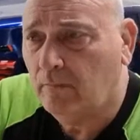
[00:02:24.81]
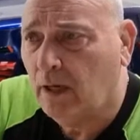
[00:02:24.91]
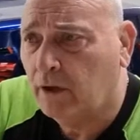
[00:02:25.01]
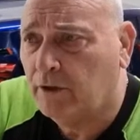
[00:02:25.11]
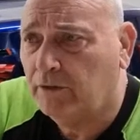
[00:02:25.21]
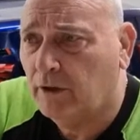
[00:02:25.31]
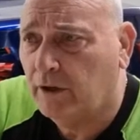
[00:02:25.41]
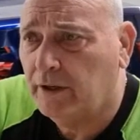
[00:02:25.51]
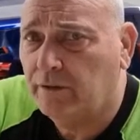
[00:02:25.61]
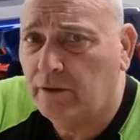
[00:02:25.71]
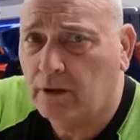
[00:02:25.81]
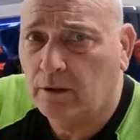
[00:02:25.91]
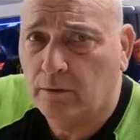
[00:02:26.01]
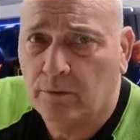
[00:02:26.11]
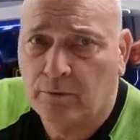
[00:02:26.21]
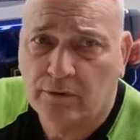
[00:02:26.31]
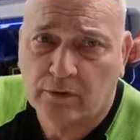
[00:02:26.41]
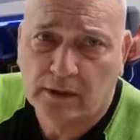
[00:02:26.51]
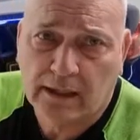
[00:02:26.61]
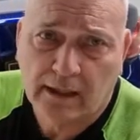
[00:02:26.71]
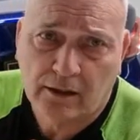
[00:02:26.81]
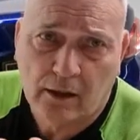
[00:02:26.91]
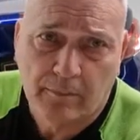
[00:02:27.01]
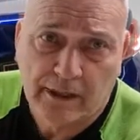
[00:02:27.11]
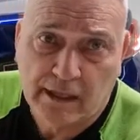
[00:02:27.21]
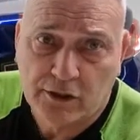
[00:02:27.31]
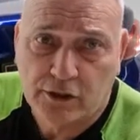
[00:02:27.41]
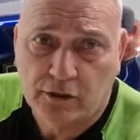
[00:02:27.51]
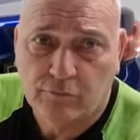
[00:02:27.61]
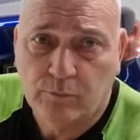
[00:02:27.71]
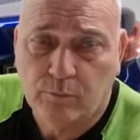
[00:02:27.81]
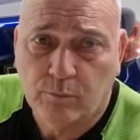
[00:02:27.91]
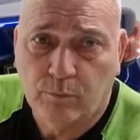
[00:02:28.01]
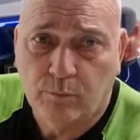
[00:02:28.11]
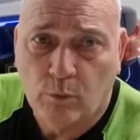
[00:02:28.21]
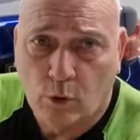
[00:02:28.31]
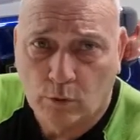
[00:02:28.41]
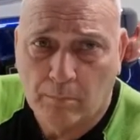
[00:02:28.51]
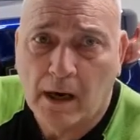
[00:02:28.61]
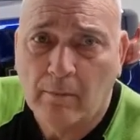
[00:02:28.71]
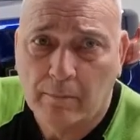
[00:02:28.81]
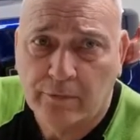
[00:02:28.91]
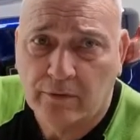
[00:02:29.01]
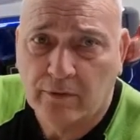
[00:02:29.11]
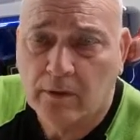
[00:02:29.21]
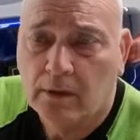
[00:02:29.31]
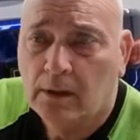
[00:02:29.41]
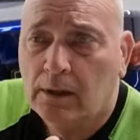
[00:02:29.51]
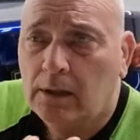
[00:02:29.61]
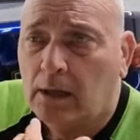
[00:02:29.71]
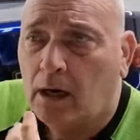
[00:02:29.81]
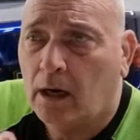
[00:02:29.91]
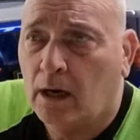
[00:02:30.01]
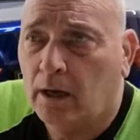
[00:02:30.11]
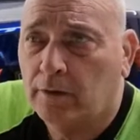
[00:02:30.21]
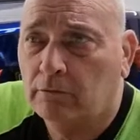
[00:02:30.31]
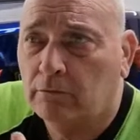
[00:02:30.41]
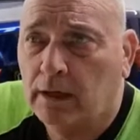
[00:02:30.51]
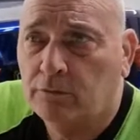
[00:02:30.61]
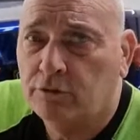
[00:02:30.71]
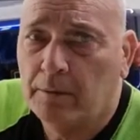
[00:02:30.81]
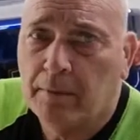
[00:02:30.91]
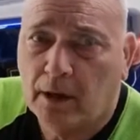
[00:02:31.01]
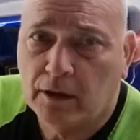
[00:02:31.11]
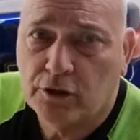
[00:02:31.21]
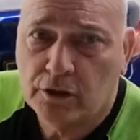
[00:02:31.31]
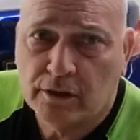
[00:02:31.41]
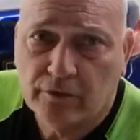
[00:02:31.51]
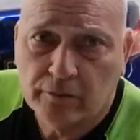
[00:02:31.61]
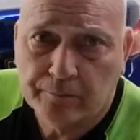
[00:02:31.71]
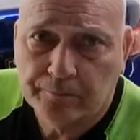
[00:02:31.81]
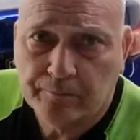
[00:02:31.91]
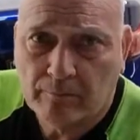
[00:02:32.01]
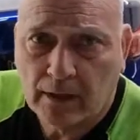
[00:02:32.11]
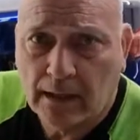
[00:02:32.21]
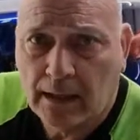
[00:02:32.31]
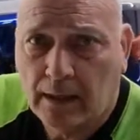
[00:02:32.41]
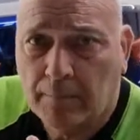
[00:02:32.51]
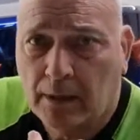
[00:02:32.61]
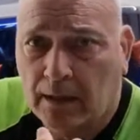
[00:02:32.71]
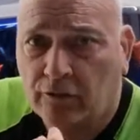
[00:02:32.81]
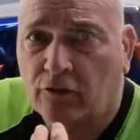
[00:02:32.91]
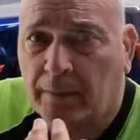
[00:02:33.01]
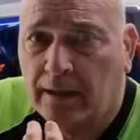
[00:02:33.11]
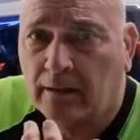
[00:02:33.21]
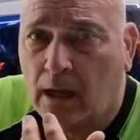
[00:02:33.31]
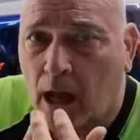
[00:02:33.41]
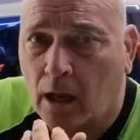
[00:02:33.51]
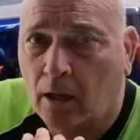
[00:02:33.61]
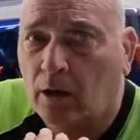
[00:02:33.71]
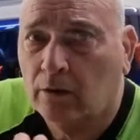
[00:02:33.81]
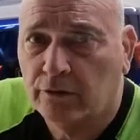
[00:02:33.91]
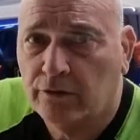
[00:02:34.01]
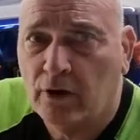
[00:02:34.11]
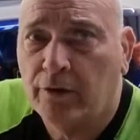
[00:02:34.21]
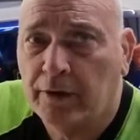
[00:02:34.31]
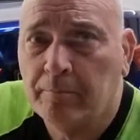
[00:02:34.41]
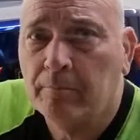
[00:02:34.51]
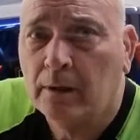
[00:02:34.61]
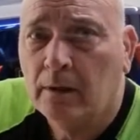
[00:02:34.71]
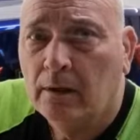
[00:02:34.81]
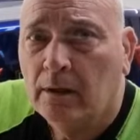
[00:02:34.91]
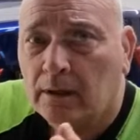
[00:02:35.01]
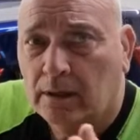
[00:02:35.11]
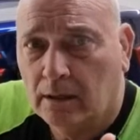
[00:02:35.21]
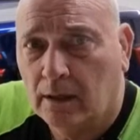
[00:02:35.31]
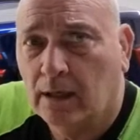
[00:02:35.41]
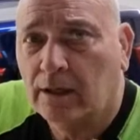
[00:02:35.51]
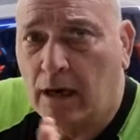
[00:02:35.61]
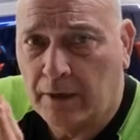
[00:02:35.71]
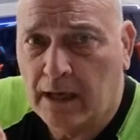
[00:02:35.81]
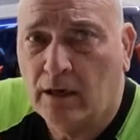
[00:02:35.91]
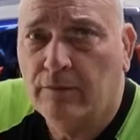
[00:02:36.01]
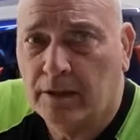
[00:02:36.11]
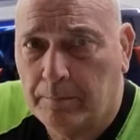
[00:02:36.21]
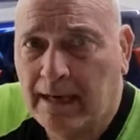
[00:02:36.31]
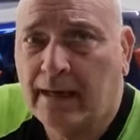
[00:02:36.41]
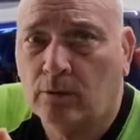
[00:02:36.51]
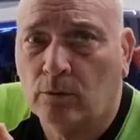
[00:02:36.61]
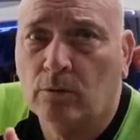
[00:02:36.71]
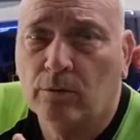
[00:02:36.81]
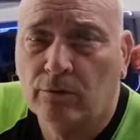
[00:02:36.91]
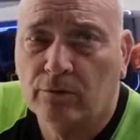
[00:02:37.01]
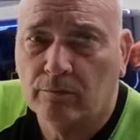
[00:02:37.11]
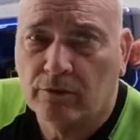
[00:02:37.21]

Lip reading: I decided to use a combination of wall mops on rotary polishers, and spent a long time going over the panels,